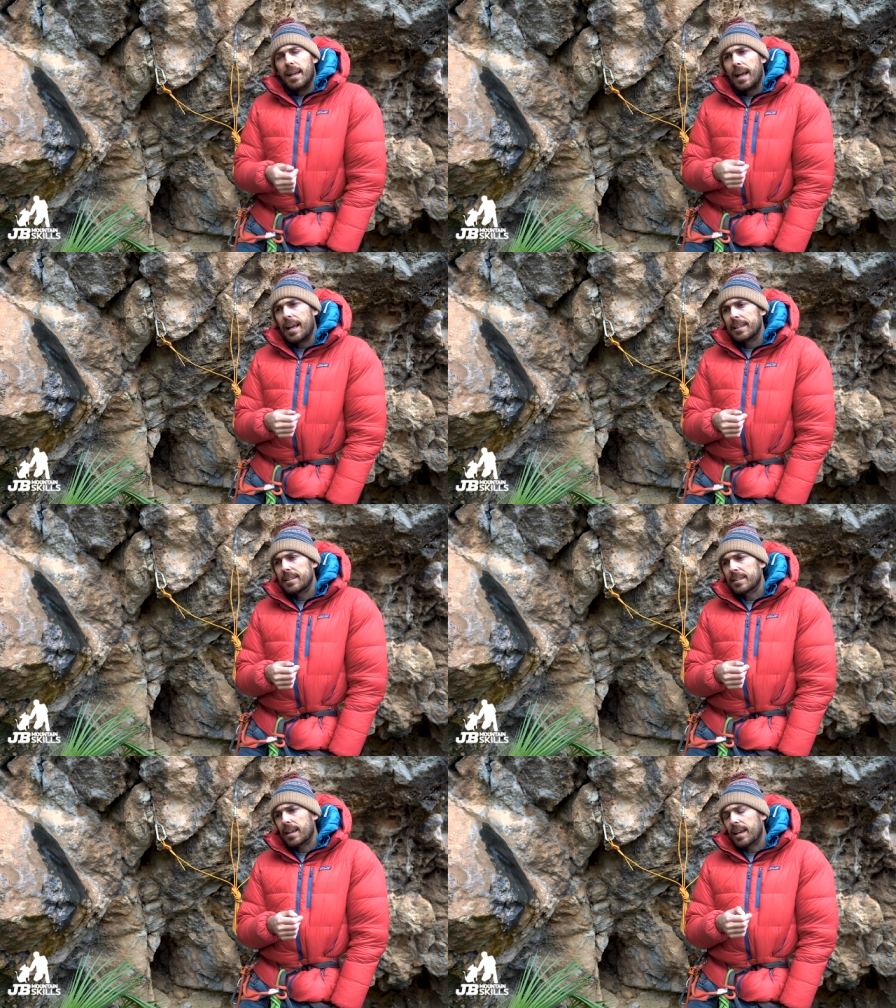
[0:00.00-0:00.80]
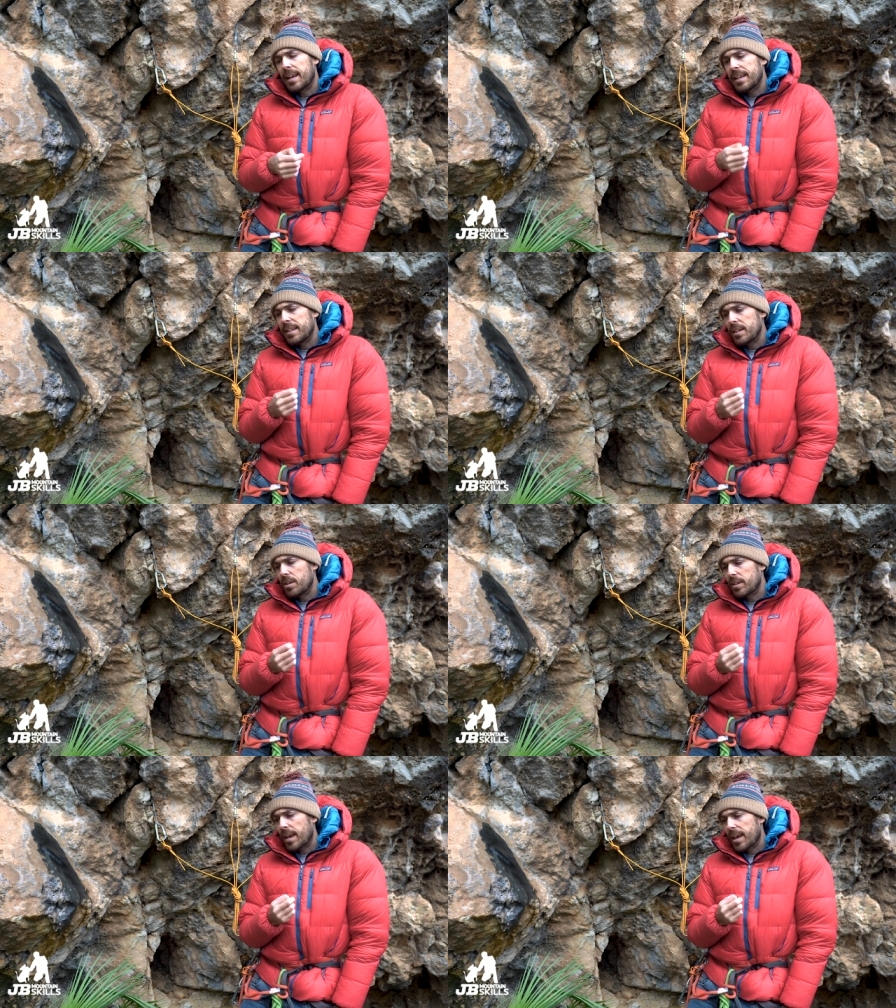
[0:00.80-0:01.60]
and in
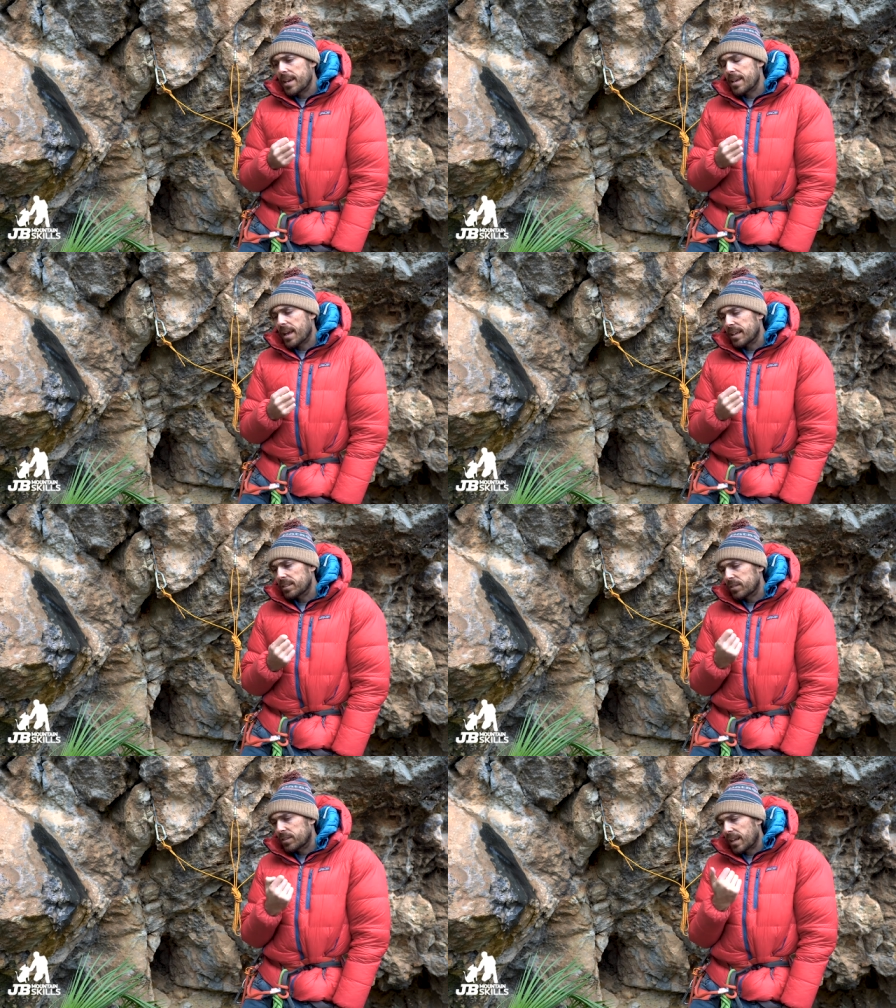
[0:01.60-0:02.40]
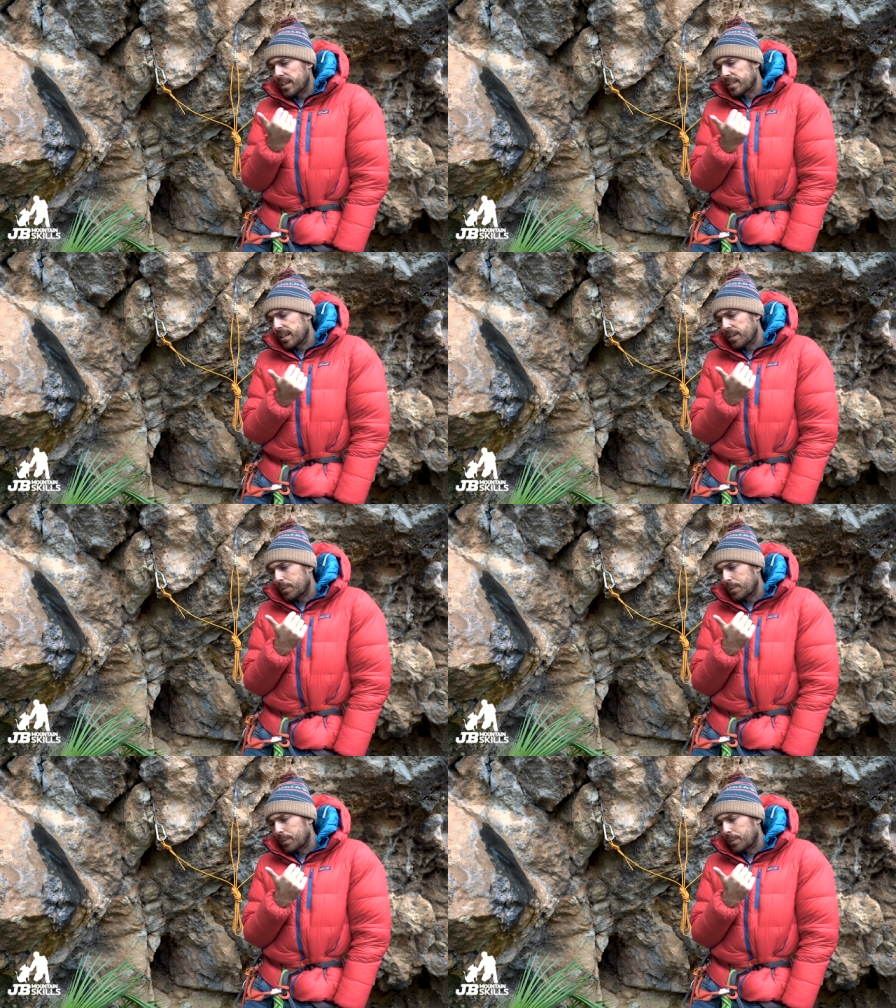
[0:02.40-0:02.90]
the UK, as I've said,